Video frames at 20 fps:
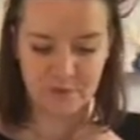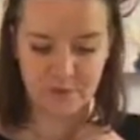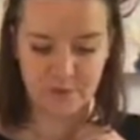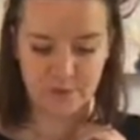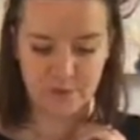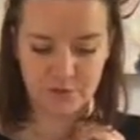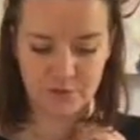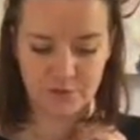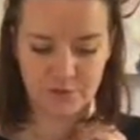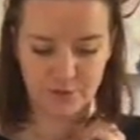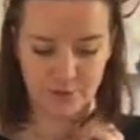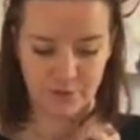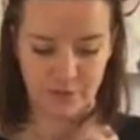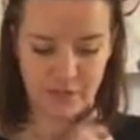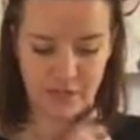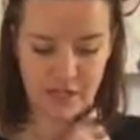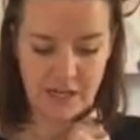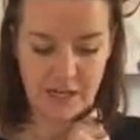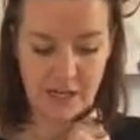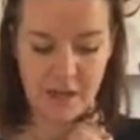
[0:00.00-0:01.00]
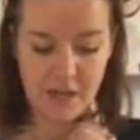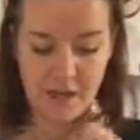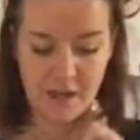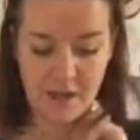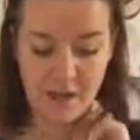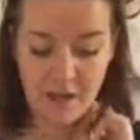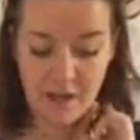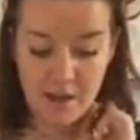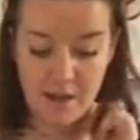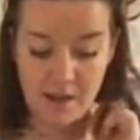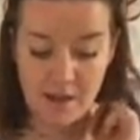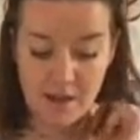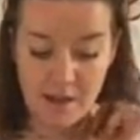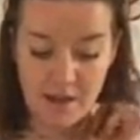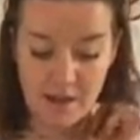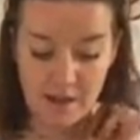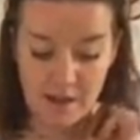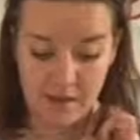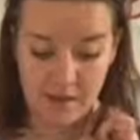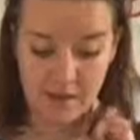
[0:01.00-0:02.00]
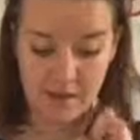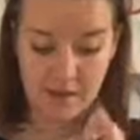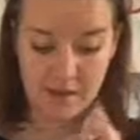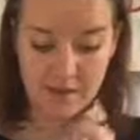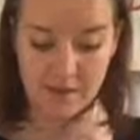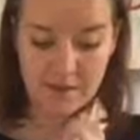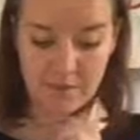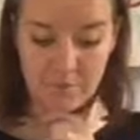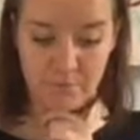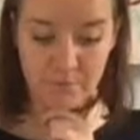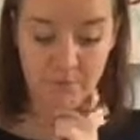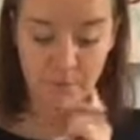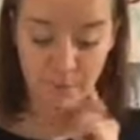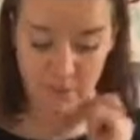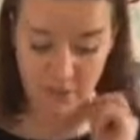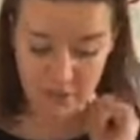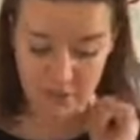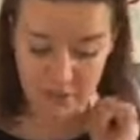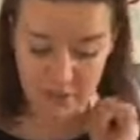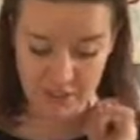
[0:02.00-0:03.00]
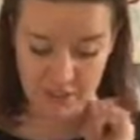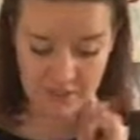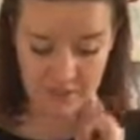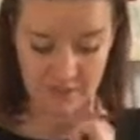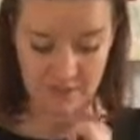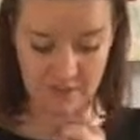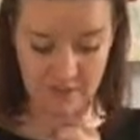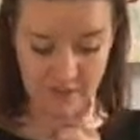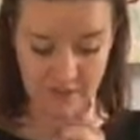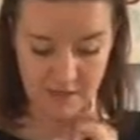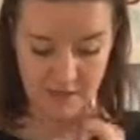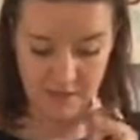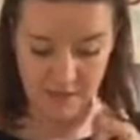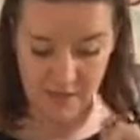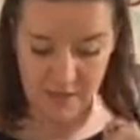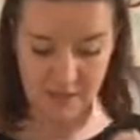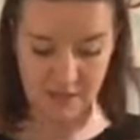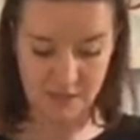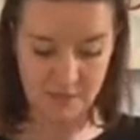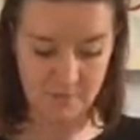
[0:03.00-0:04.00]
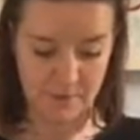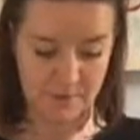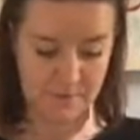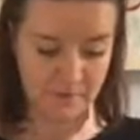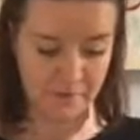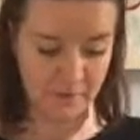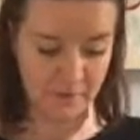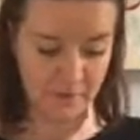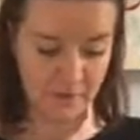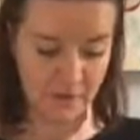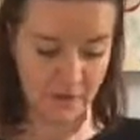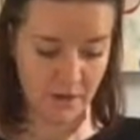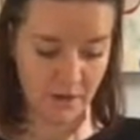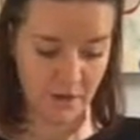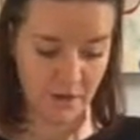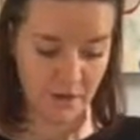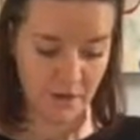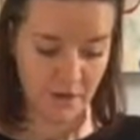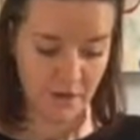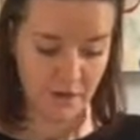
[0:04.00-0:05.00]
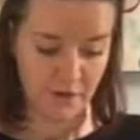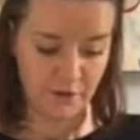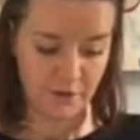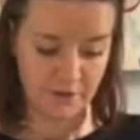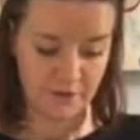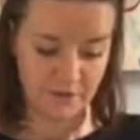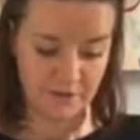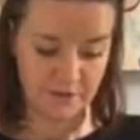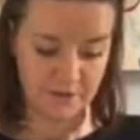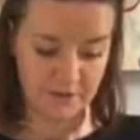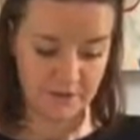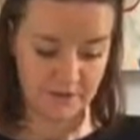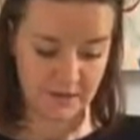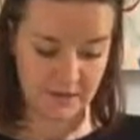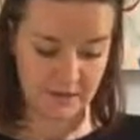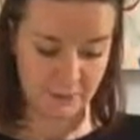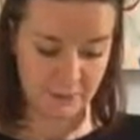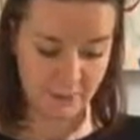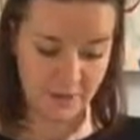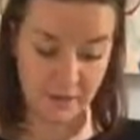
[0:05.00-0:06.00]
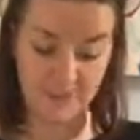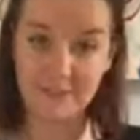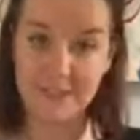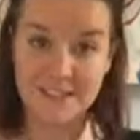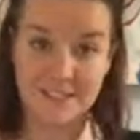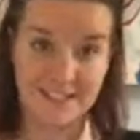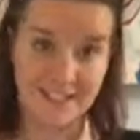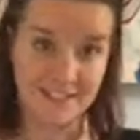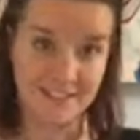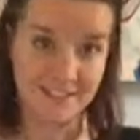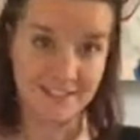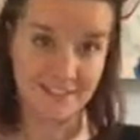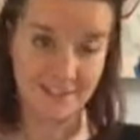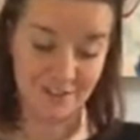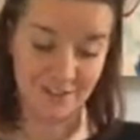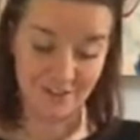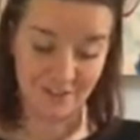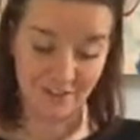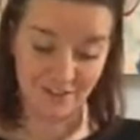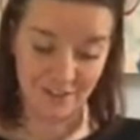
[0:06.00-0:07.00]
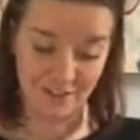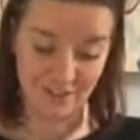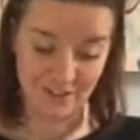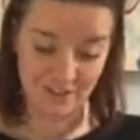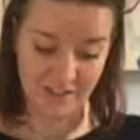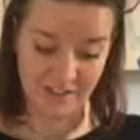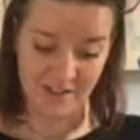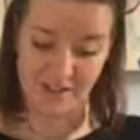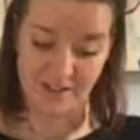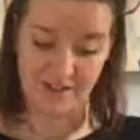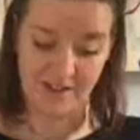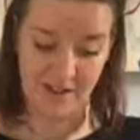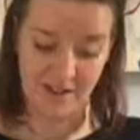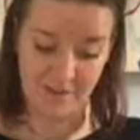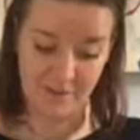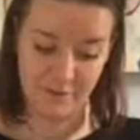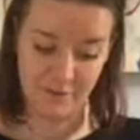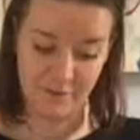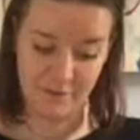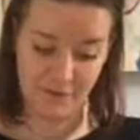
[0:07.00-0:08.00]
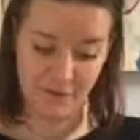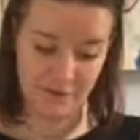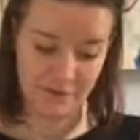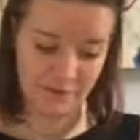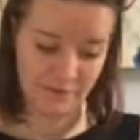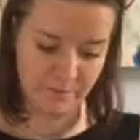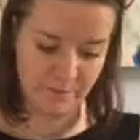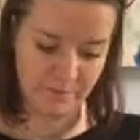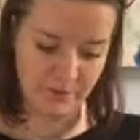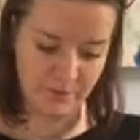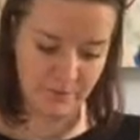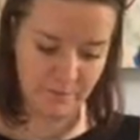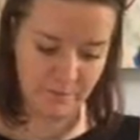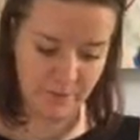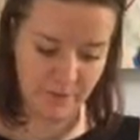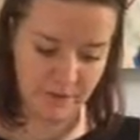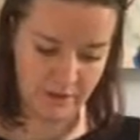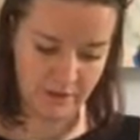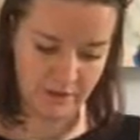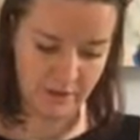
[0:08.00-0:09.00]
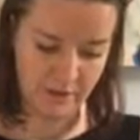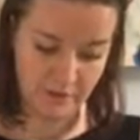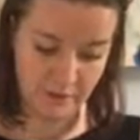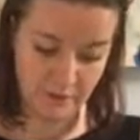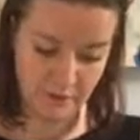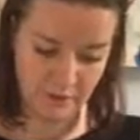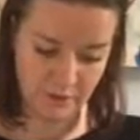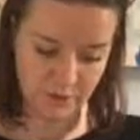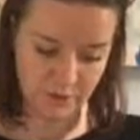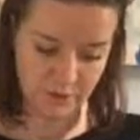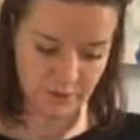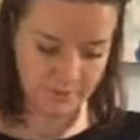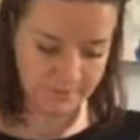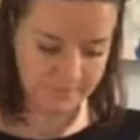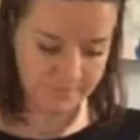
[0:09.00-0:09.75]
story impressions and engagement. Let me just pull up my stats so that I actually have them in front of me while I talk.